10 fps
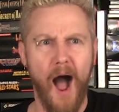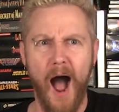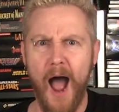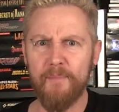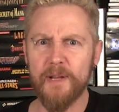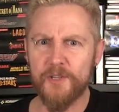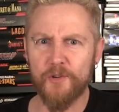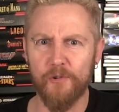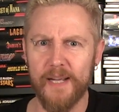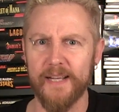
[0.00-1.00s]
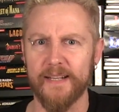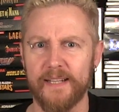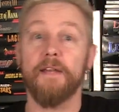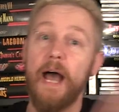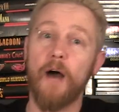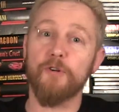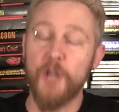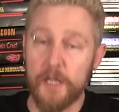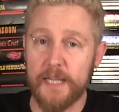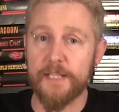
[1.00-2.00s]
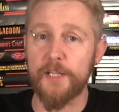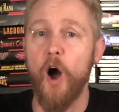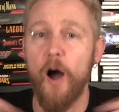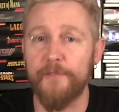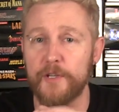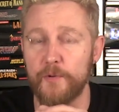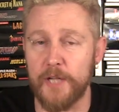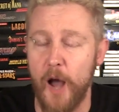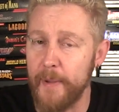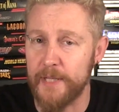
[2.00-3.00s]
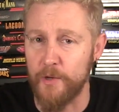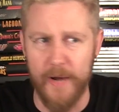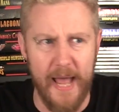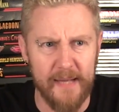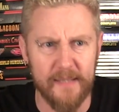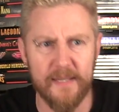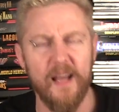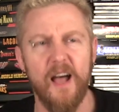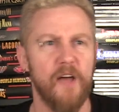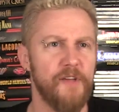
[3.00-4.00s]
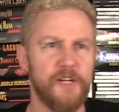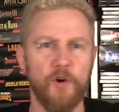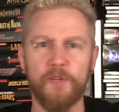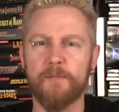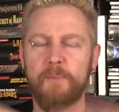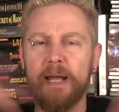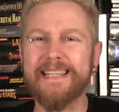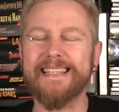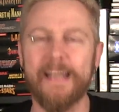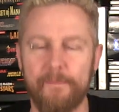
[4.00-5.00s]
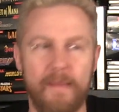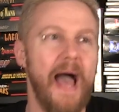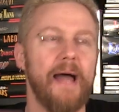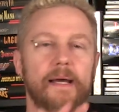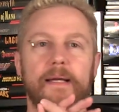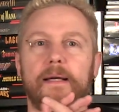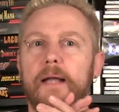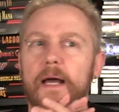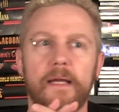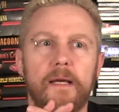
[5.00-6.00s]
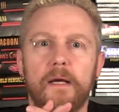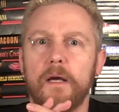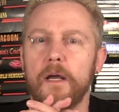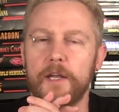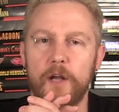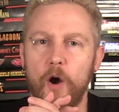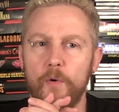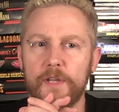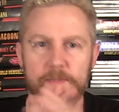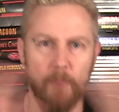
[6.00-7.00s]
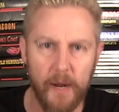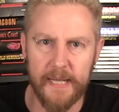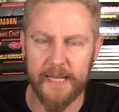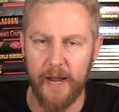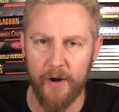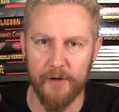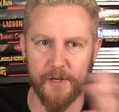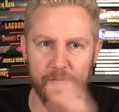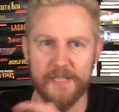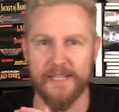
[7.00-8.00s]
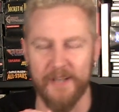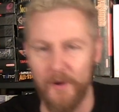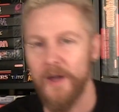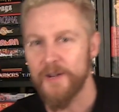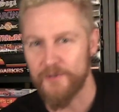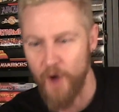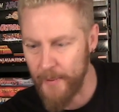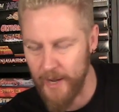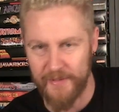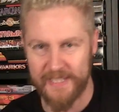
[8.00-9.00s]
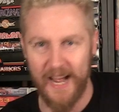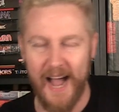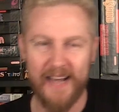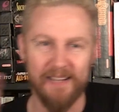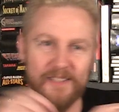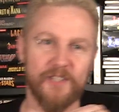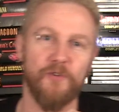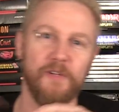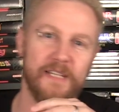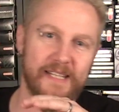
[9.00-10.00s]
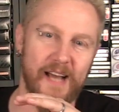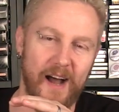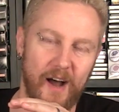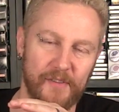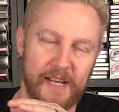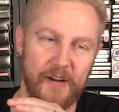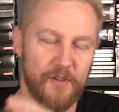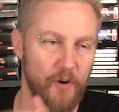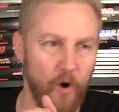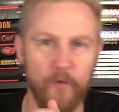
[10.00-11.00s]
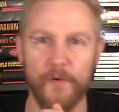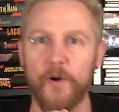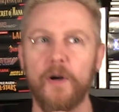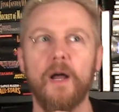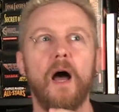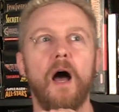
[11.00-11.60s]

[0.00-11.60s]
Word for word: I'm intrigued. Now, just as the conference was coming to an end, they show this big cinematic, and I, you know, this monkey character, you know, dropping off this idol, screwing this other character over,